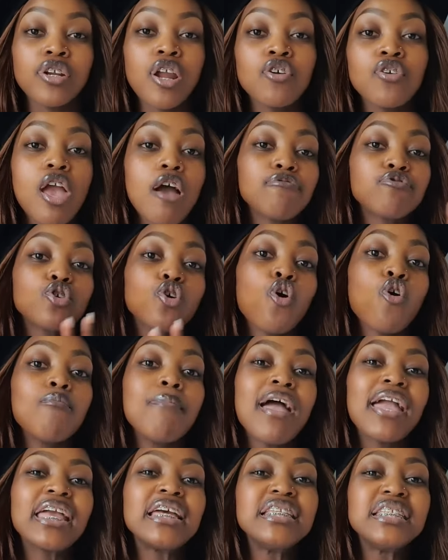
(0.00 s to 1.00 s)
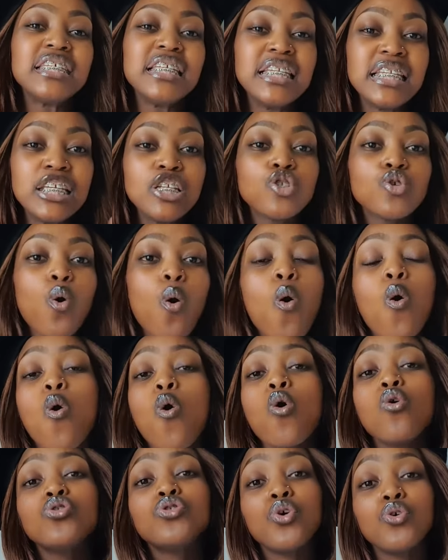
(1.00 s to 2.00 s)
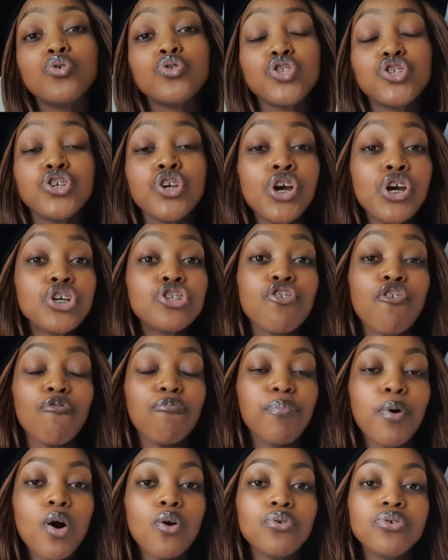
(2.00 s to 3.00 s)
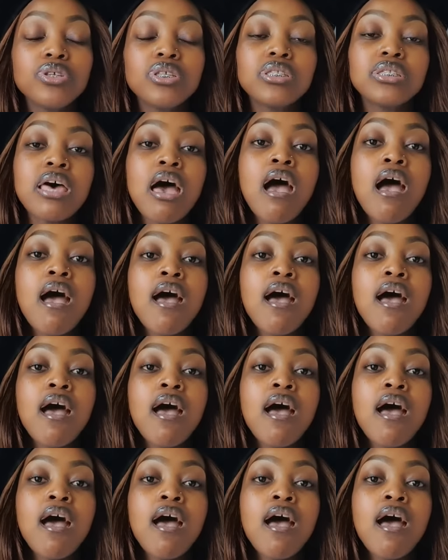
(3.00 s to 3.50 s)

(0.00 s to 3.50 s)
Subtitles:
now you have to go back and delete all those years of posts.